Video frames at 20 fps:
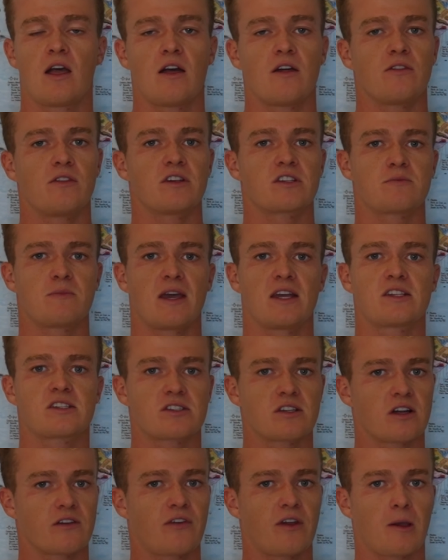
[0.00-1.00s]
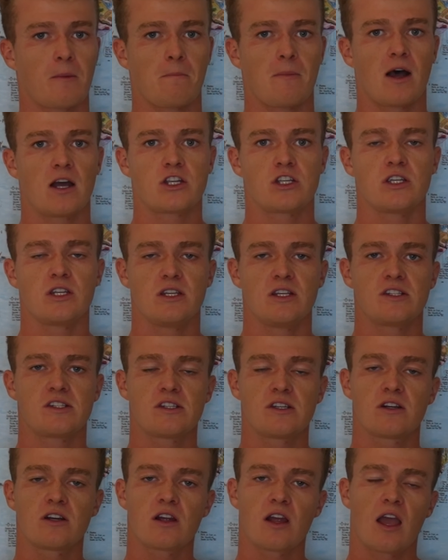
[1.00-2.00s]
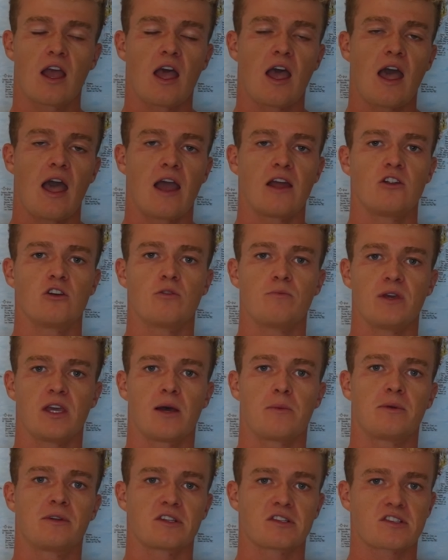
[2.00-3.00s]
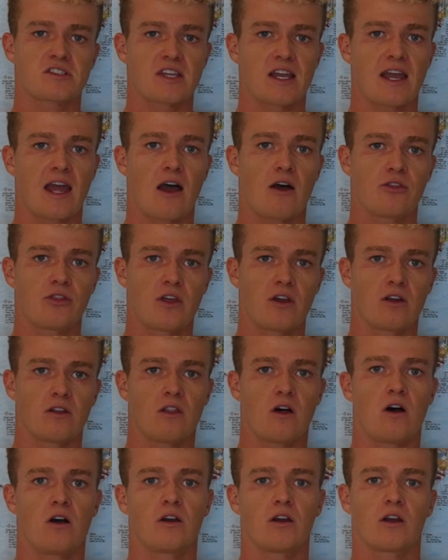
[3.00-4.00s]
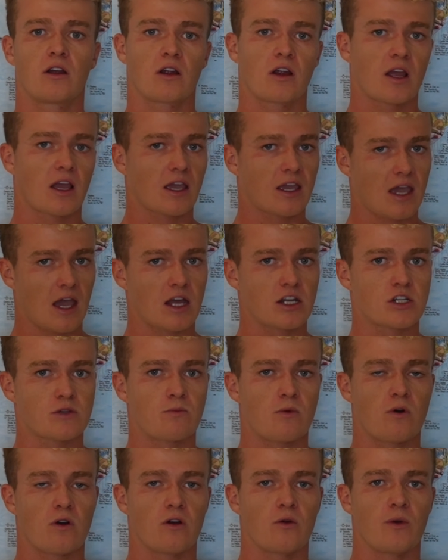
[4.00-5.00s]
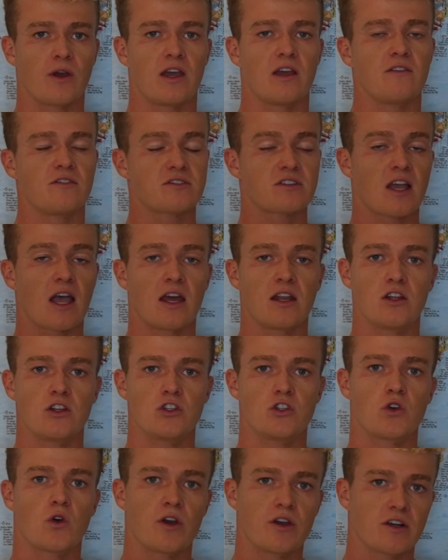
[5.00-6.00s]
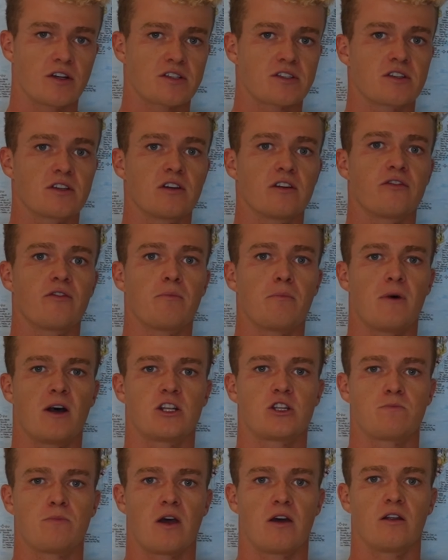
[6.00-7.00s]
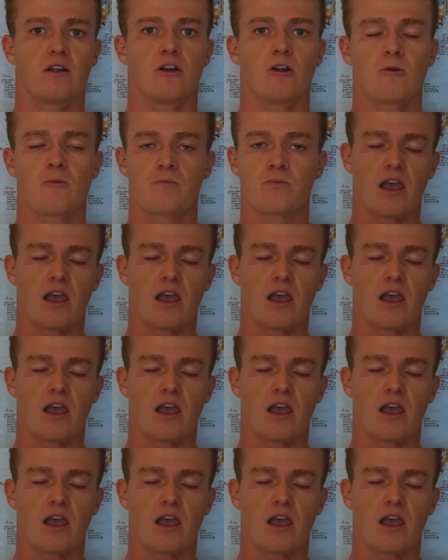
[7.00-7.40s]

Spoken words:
This makes surfing much easier, and you'll be able to stay out there longer, catch more waves, and enjoy your surf much better.